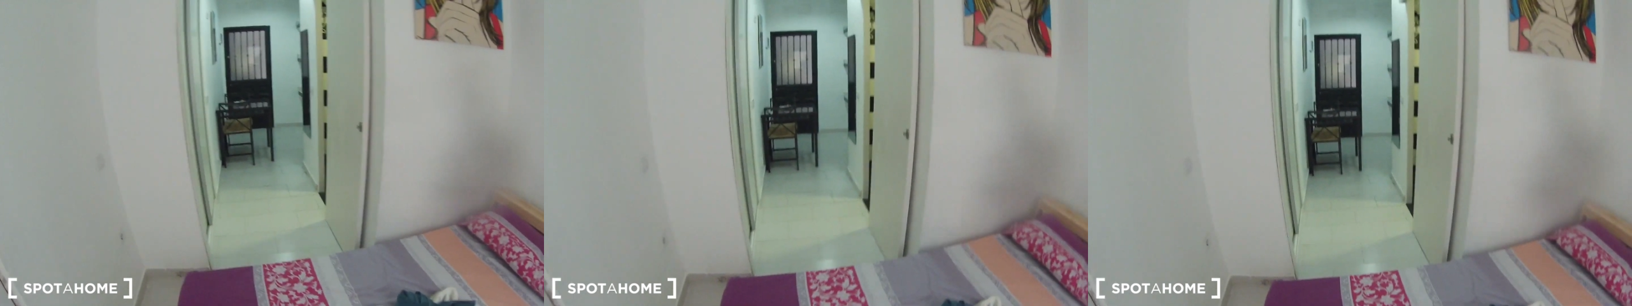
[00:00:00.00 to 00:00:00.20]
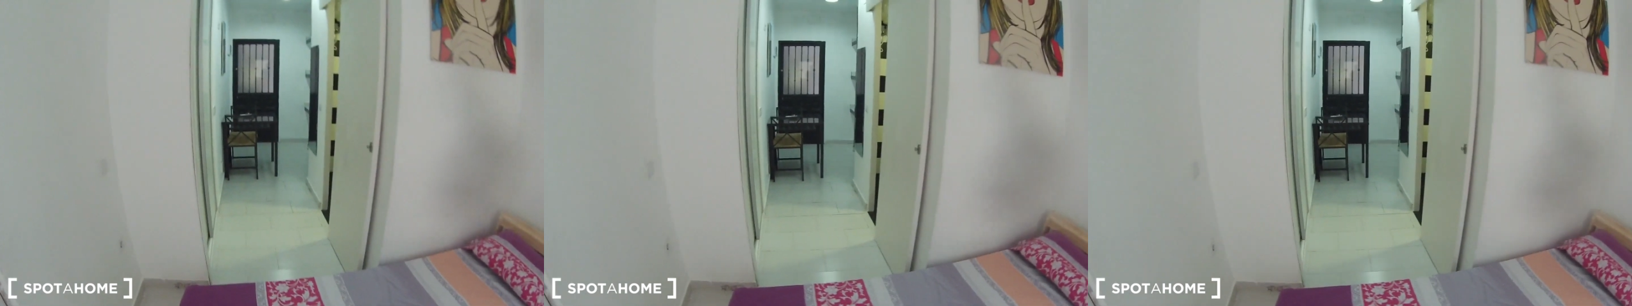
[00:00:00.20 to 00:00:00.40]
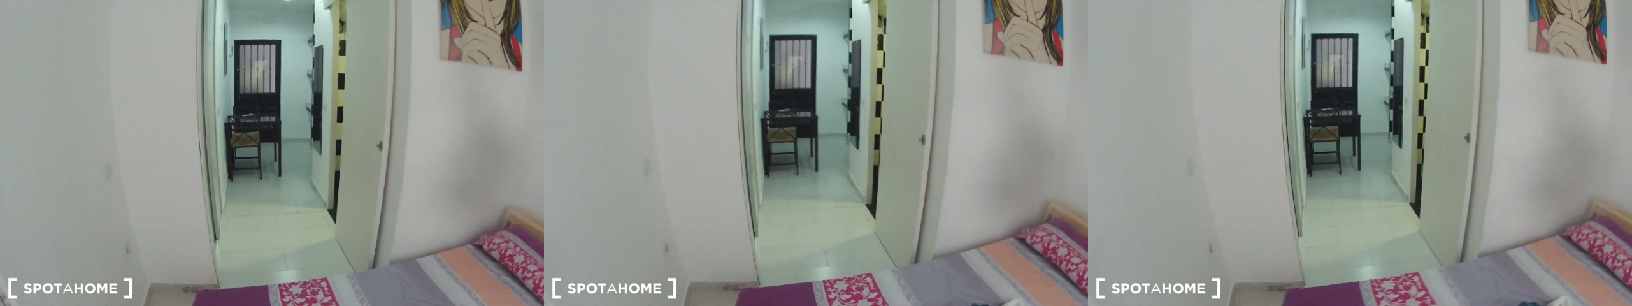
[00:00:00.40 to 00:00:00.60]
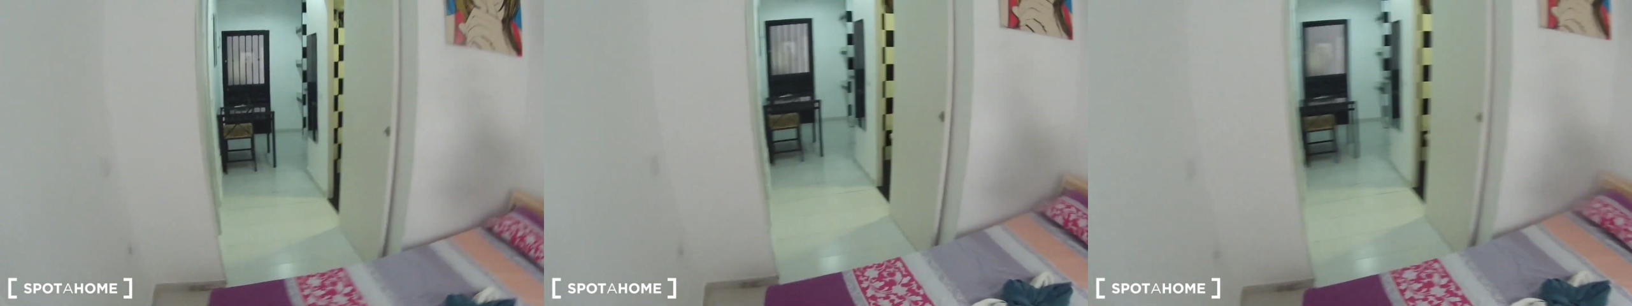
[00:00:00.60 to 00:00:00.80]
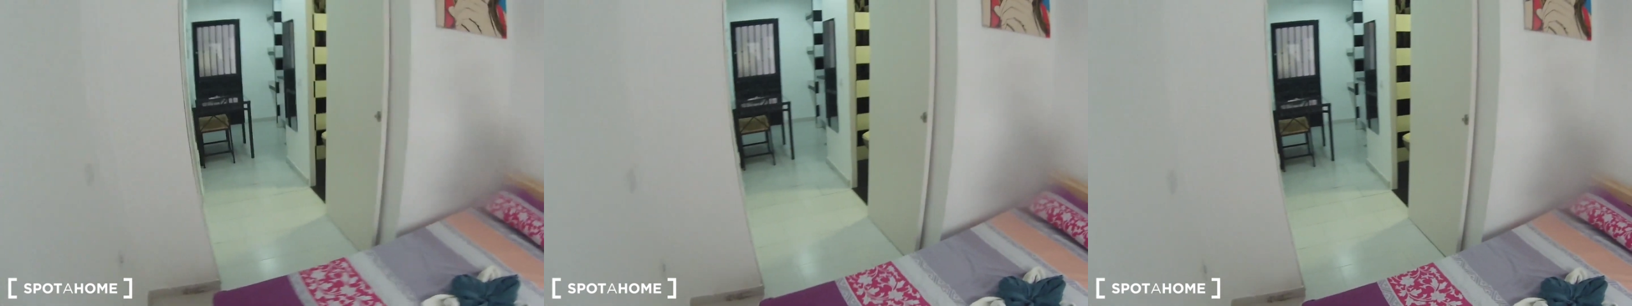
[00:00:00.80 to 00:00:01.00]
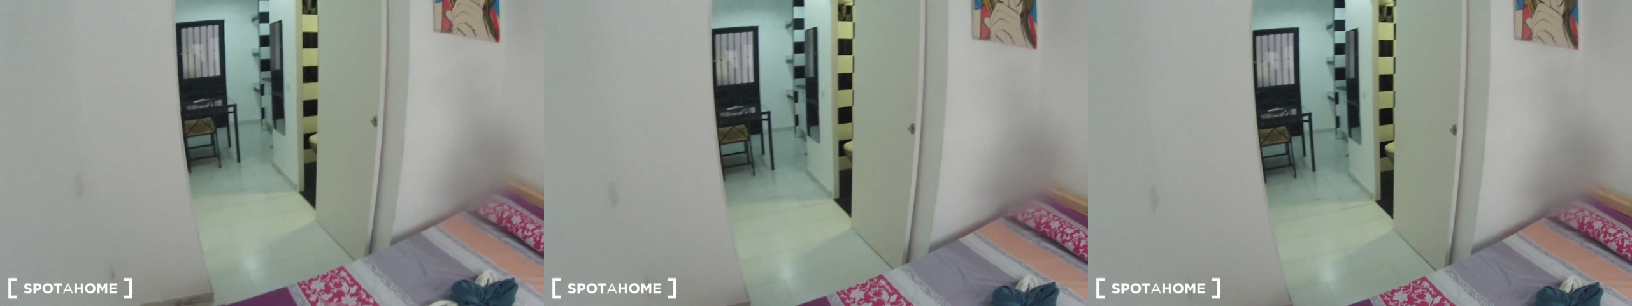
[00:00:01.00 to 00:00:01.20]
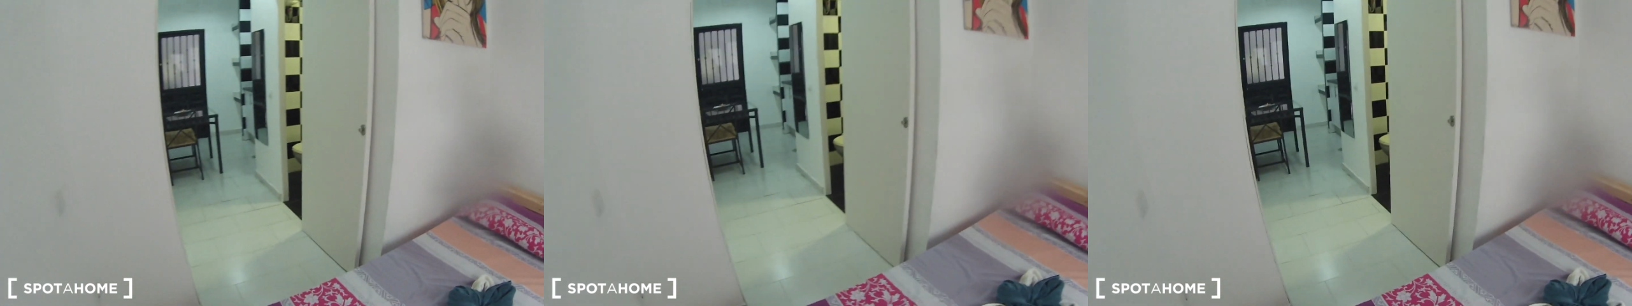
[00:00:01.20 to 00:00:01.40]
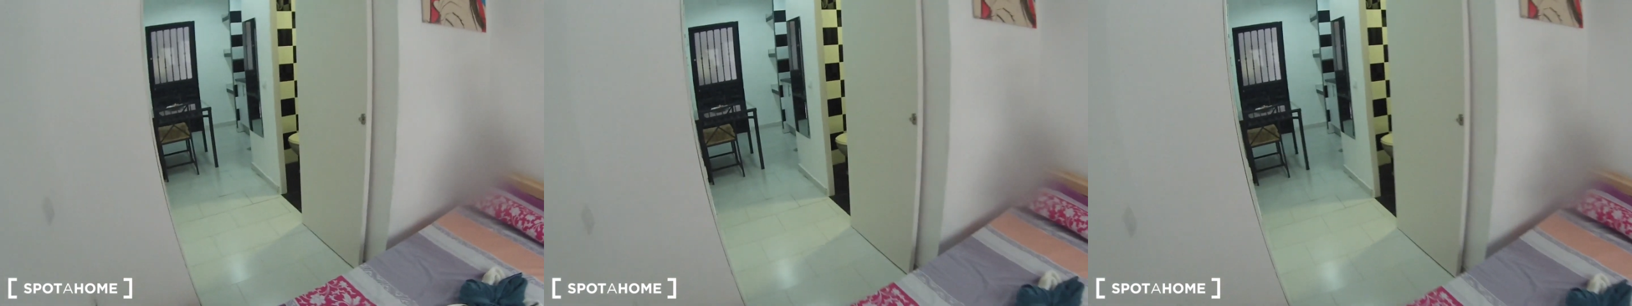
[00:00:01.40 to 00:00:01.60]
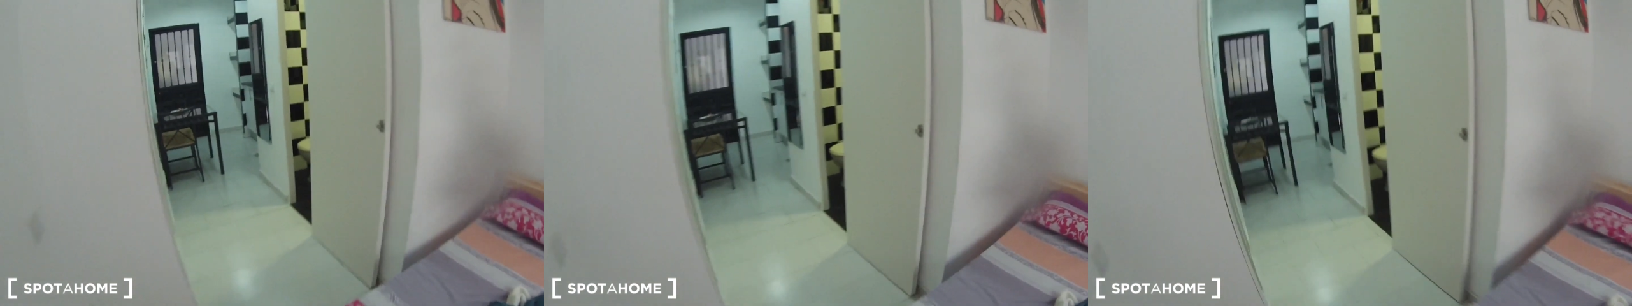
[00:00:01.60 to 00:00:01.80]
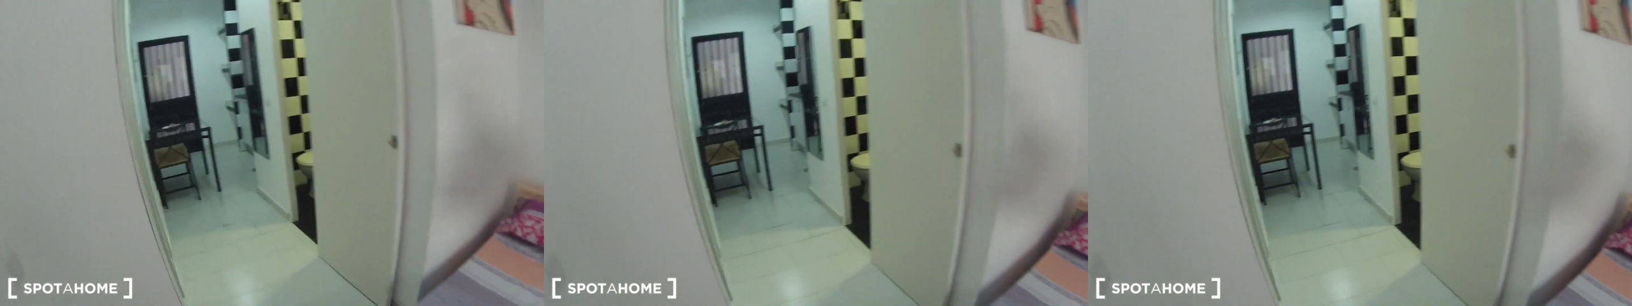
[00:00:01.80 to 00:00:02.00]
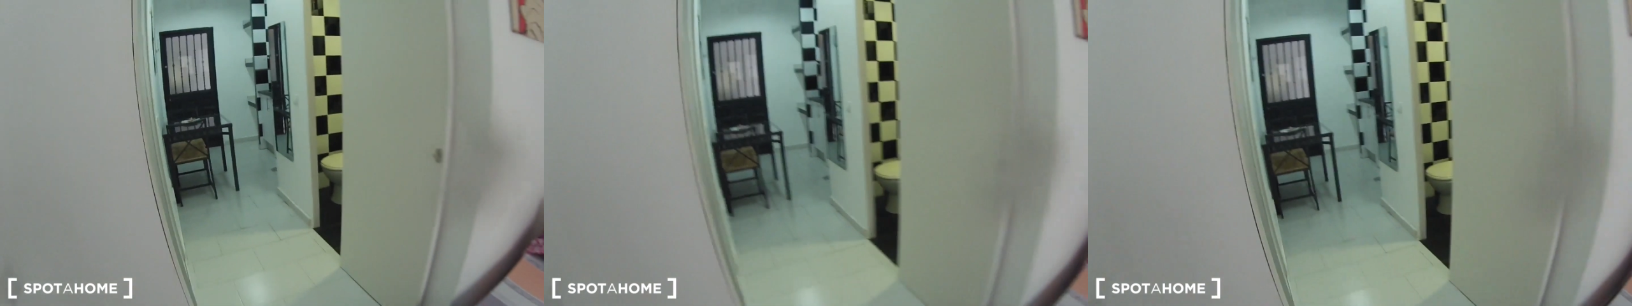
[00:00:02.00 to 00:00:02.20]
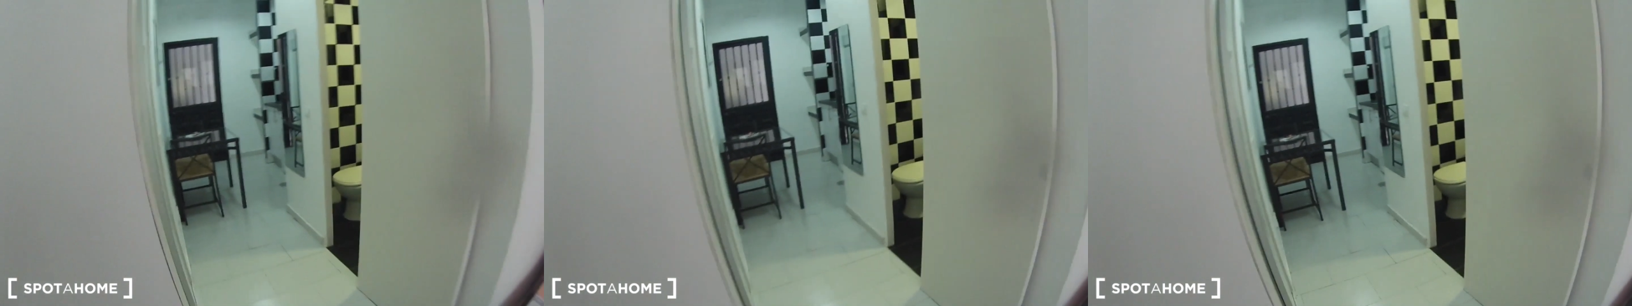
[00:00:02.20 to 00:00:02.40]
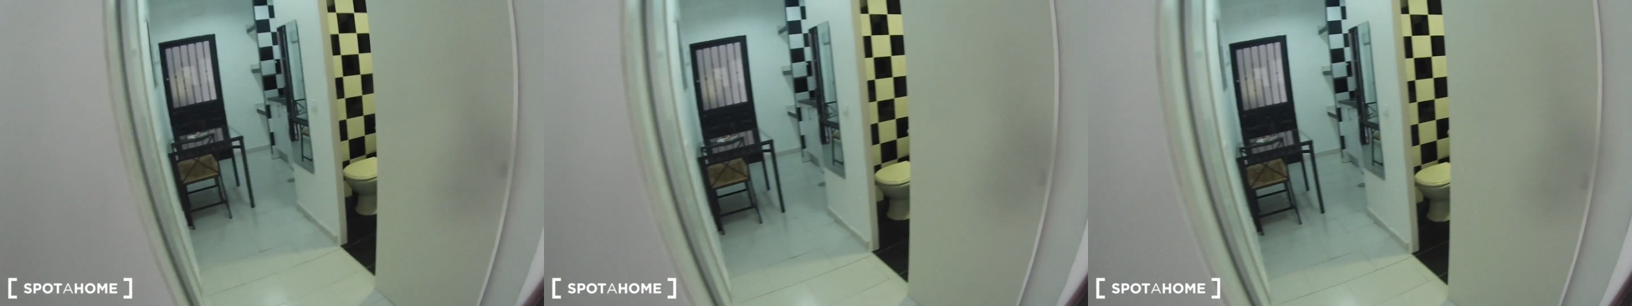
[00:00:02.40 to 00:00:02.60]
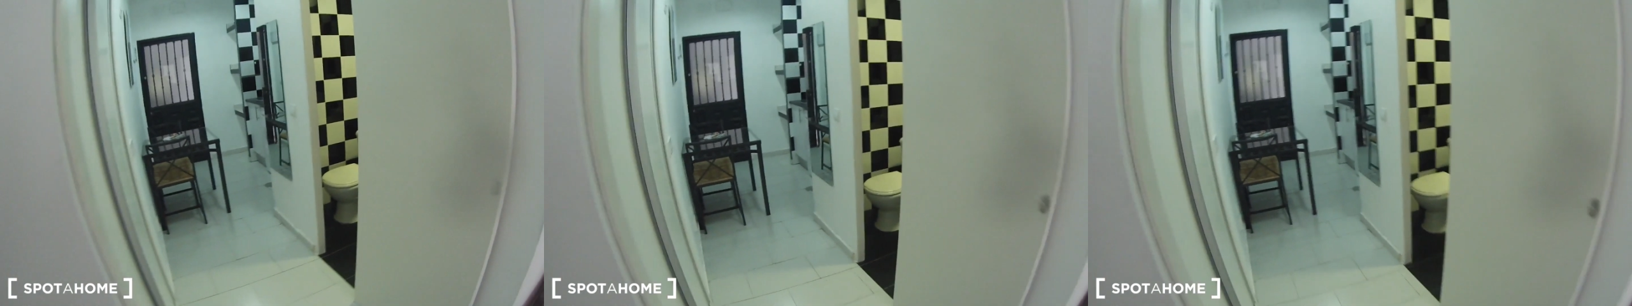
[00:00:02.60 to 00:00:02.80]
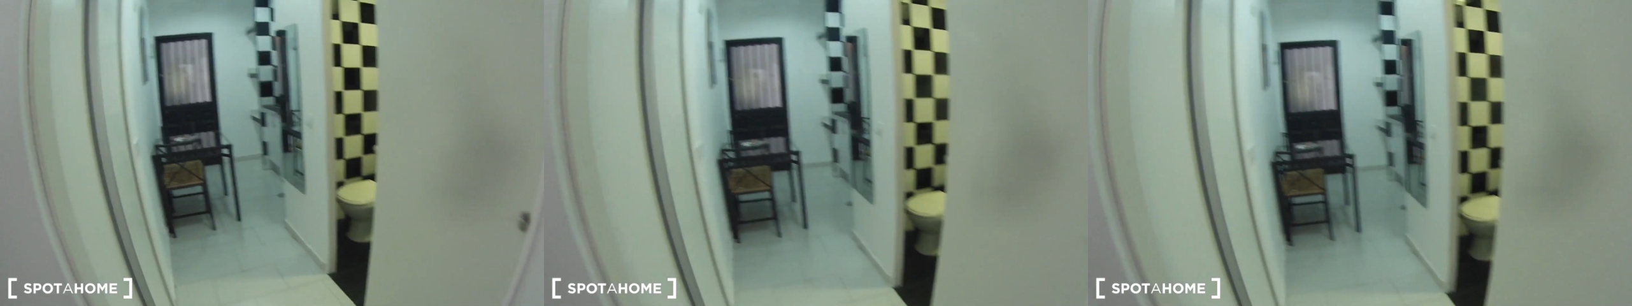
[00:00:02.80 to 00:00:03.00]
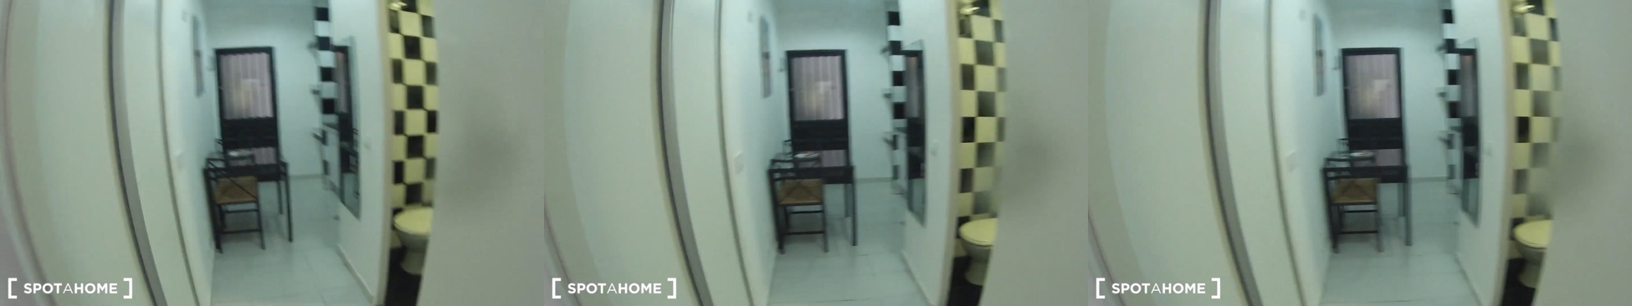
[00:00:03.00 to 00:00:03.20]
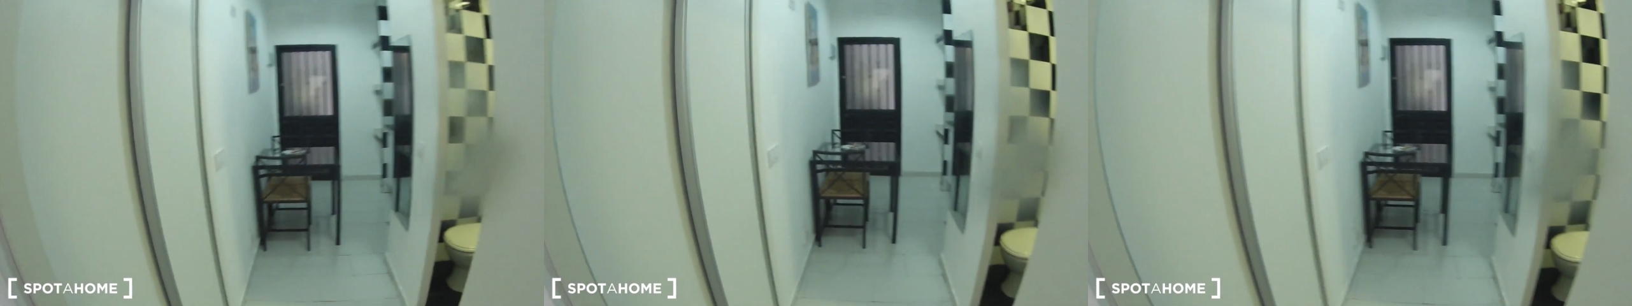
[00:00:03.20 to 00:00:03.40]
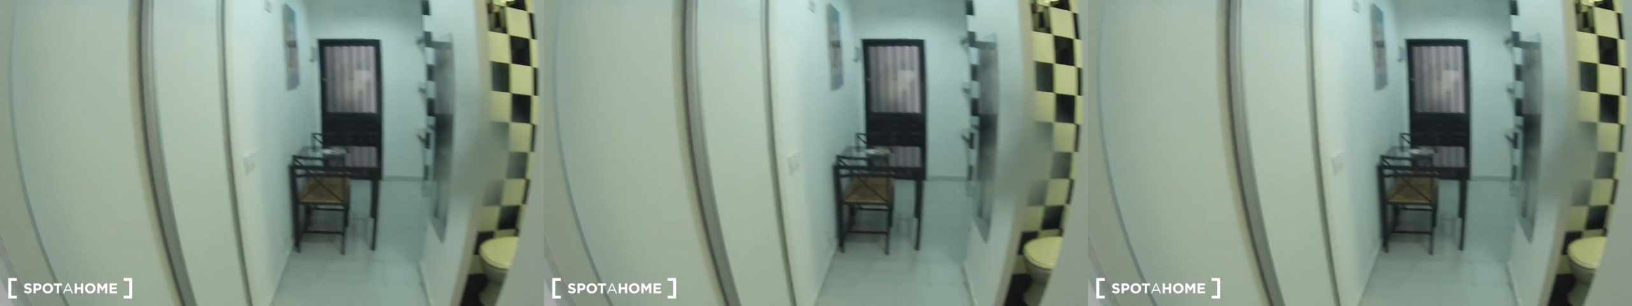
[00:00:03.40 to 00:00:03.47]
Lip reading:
No face is visible, so there are no lips to read.